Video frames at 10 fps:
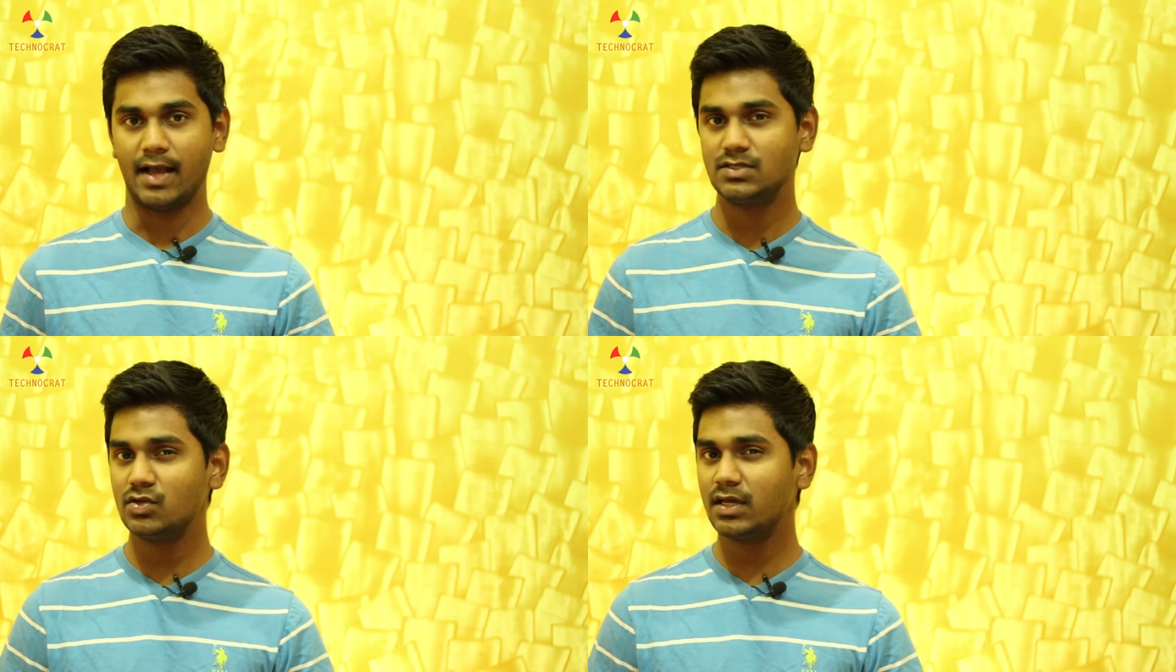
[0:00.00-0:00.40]

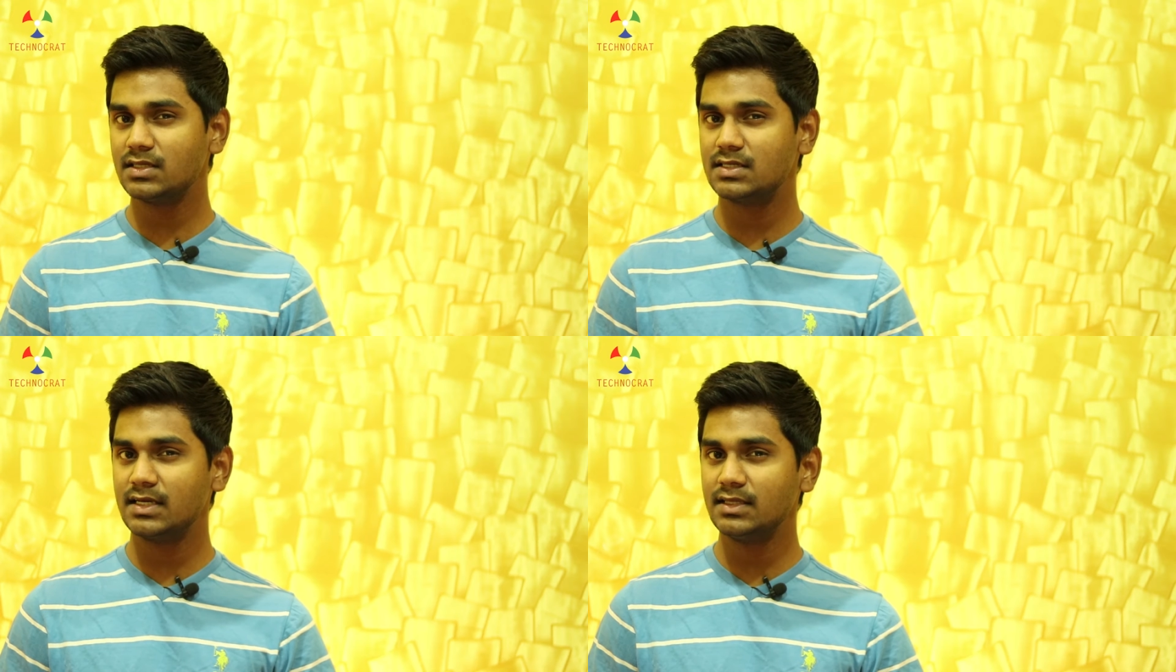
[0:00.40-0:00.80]
As you can
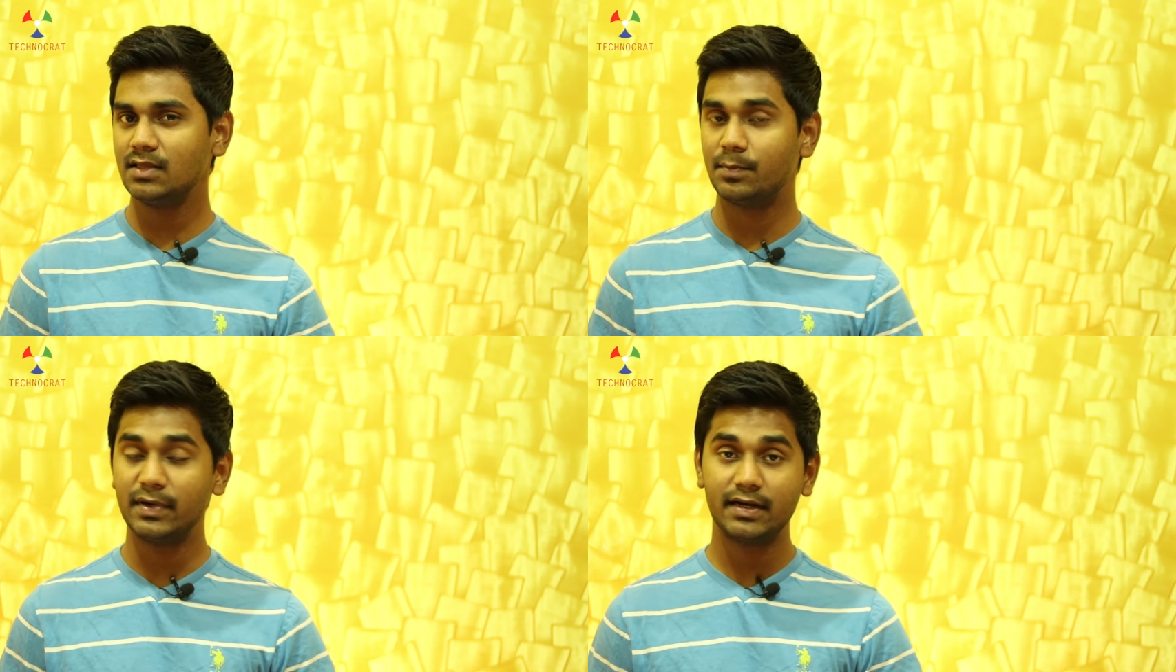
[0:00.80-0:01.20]
see,
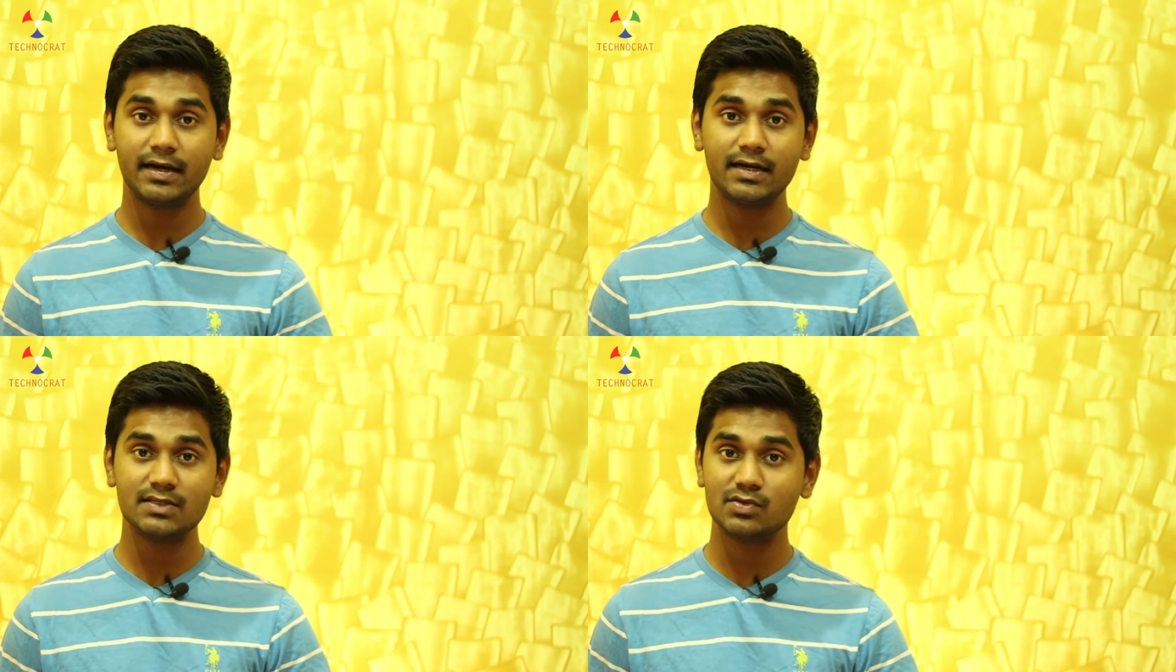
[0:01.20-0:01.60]
the
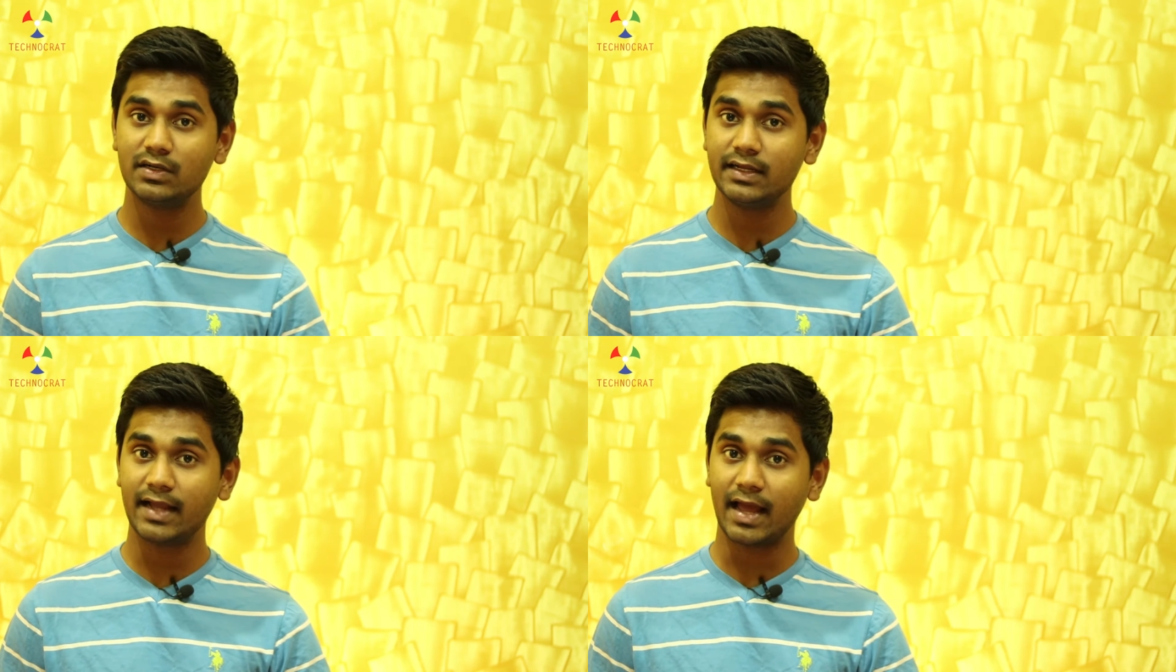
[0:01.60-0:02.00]
bitrate is
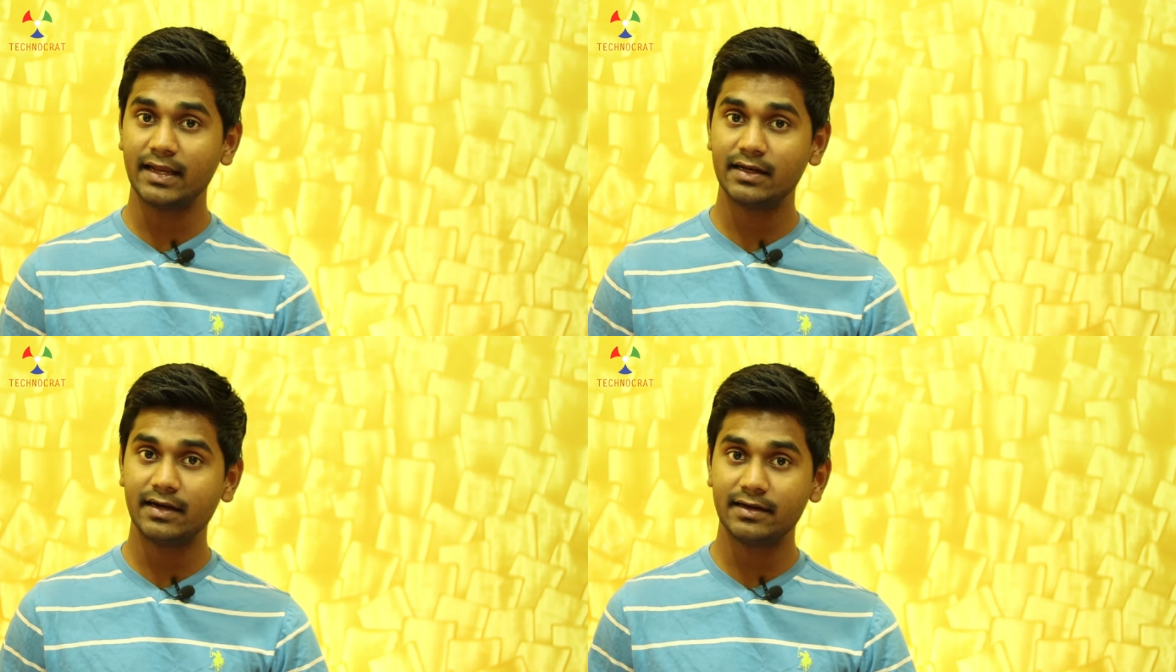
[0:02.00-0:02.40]
only
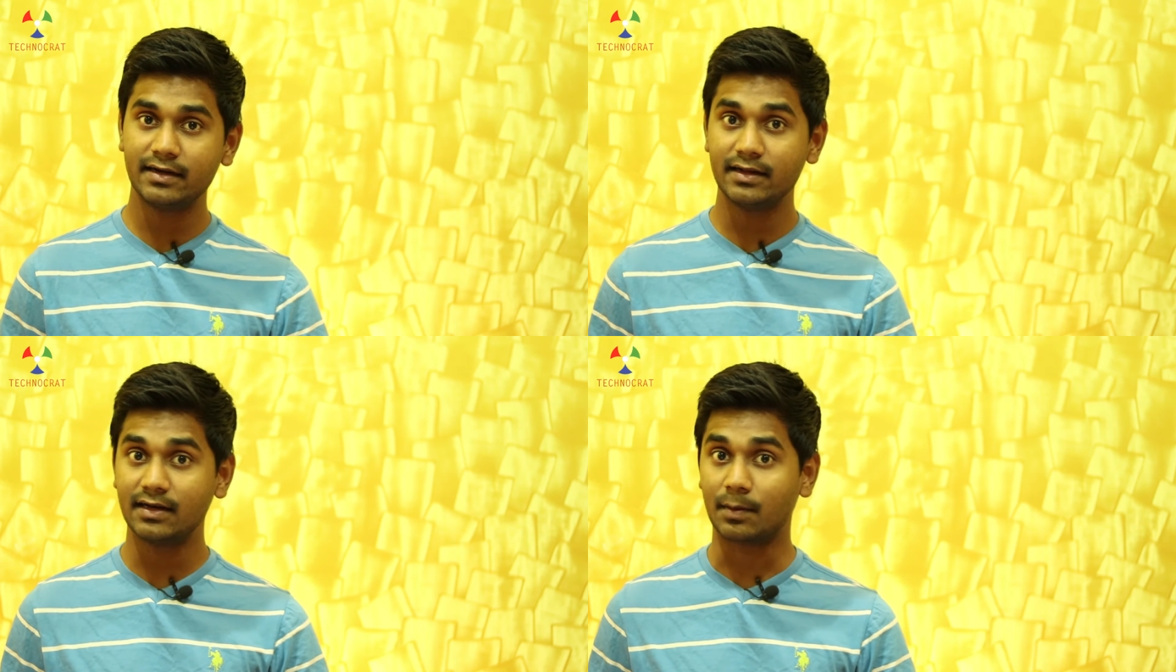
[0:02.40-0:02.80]

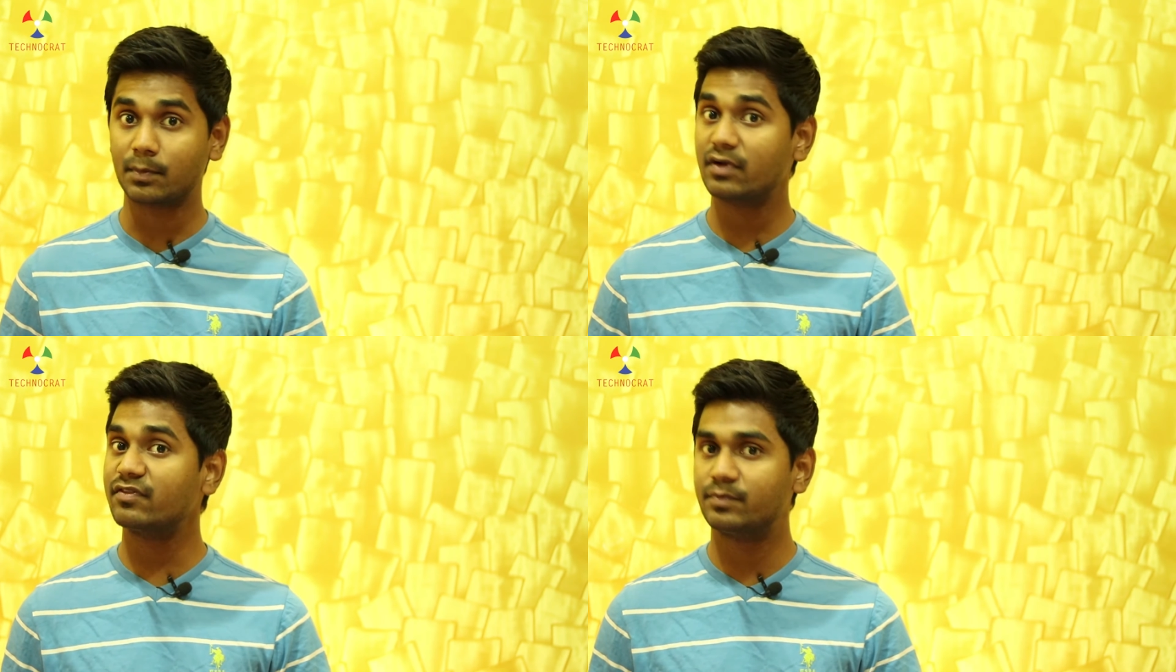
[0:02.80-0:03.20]
calculated in
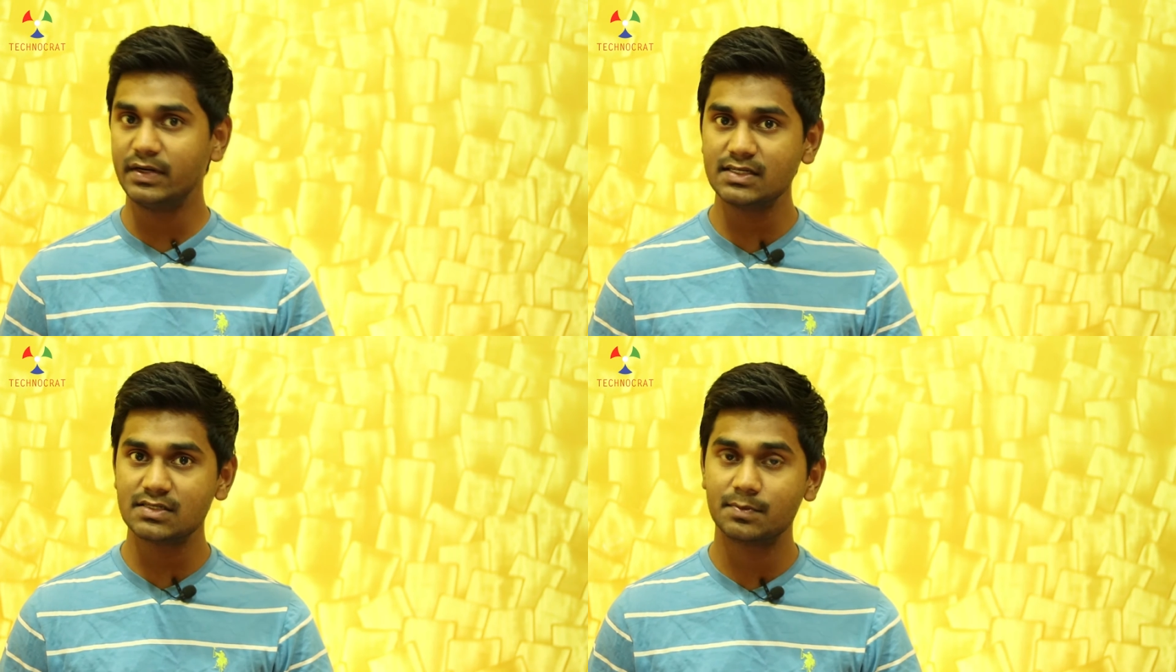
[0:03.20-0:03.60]
number of
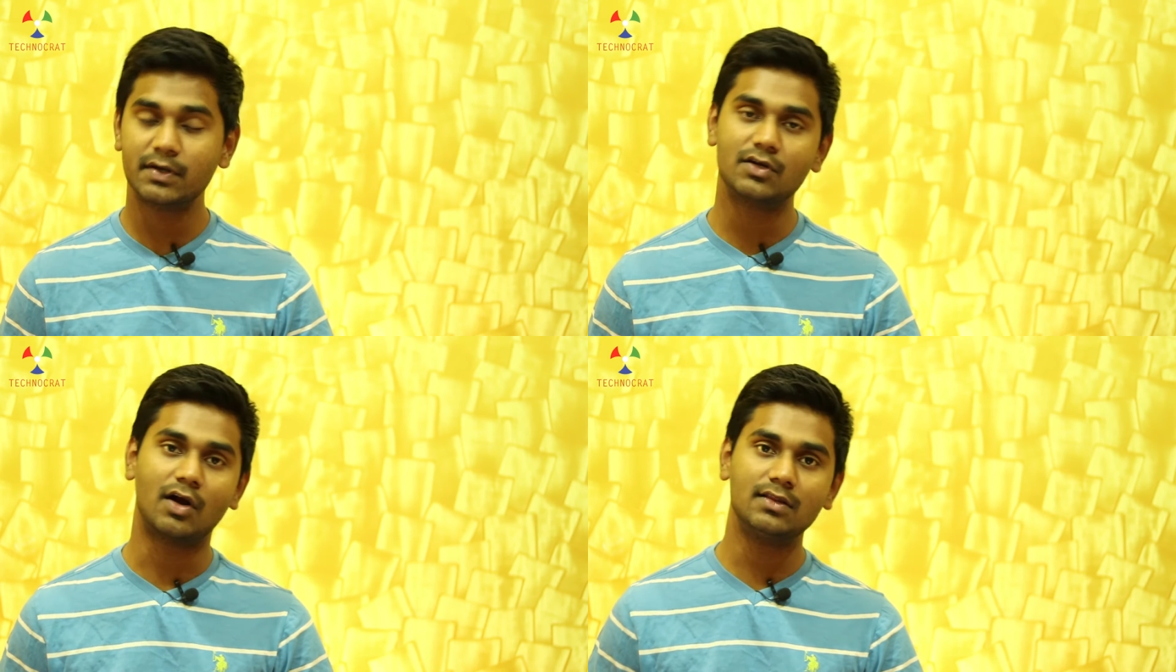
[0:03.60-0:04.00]
bits
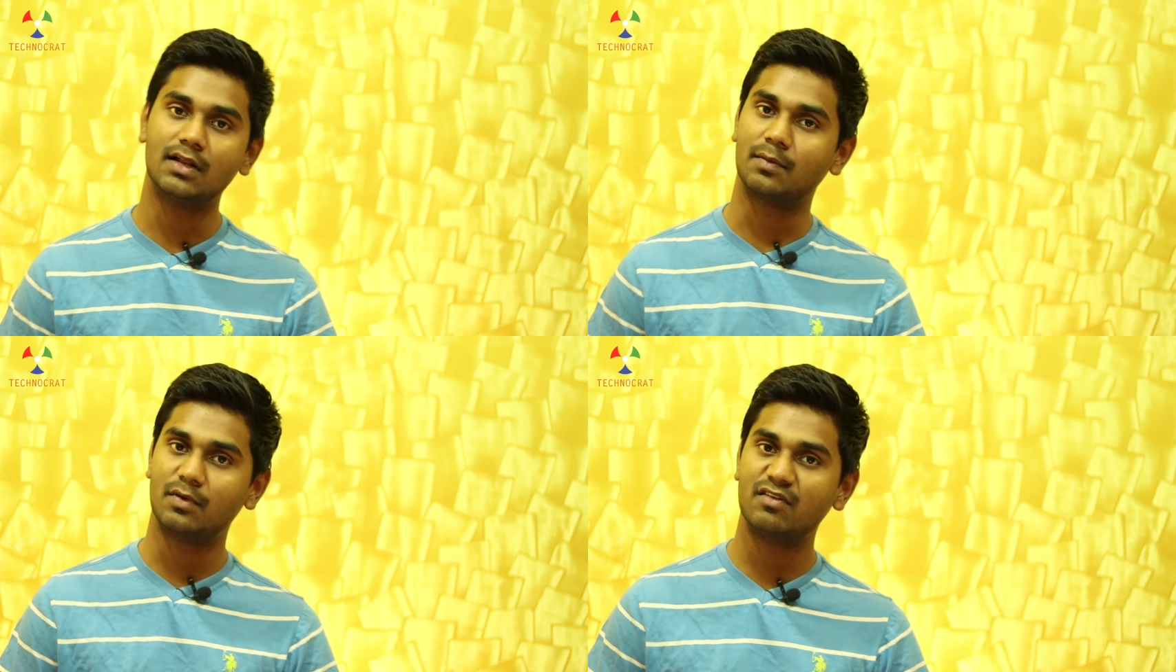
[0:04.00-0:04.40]
but not the
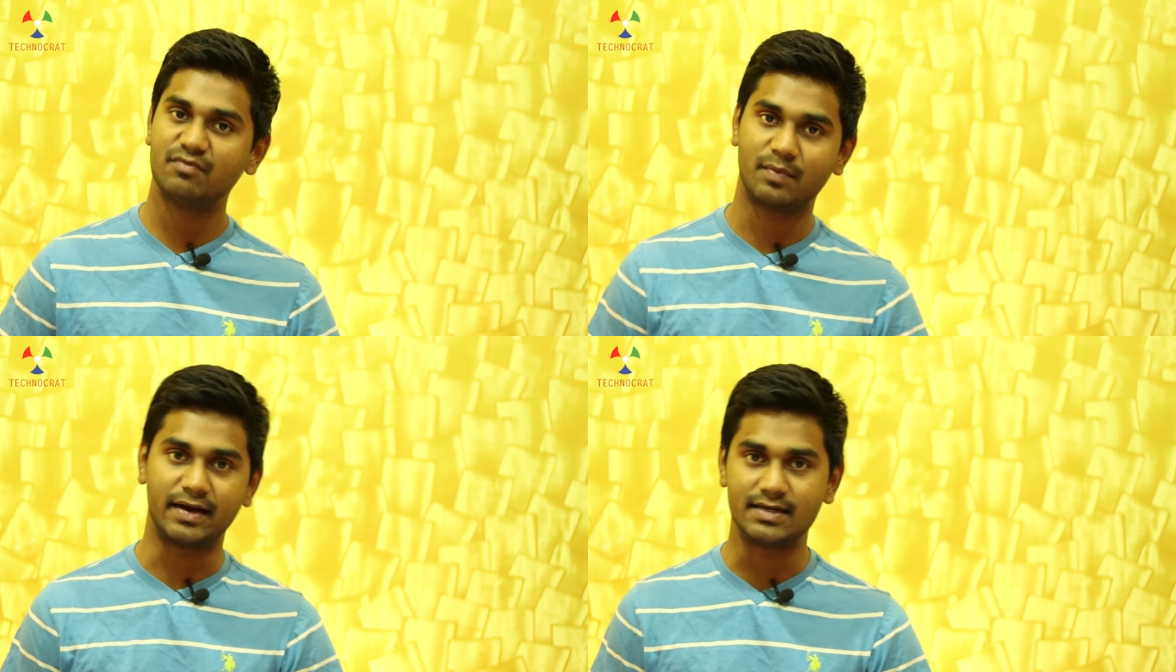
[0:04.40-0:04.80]
number
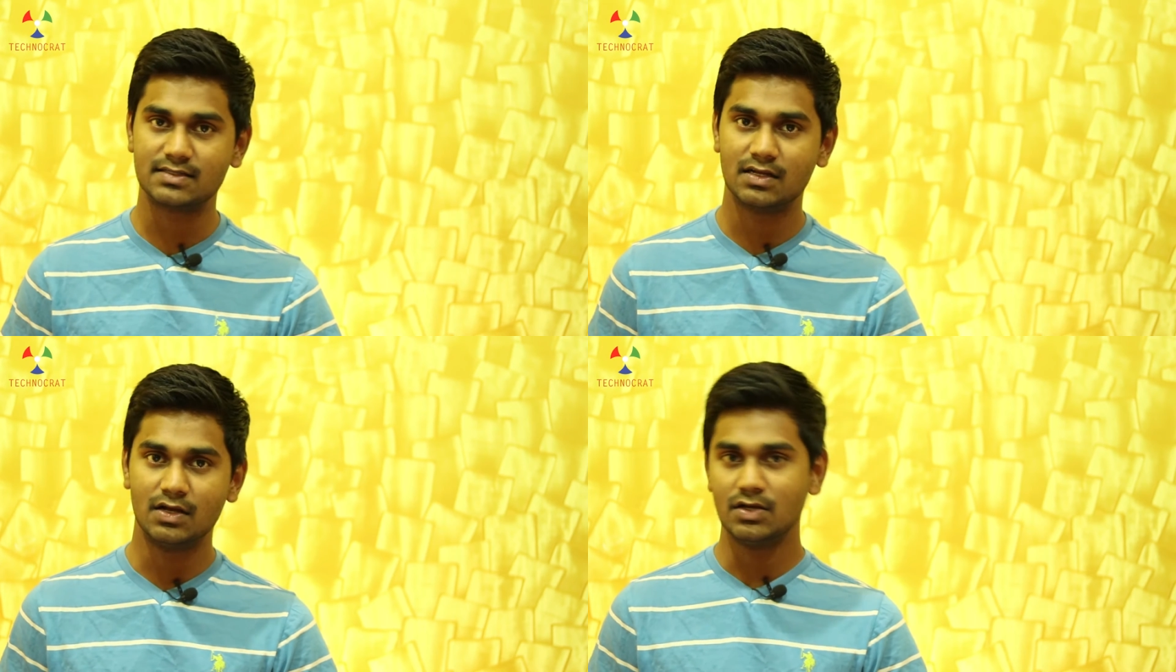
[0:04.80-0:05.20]
of bytes.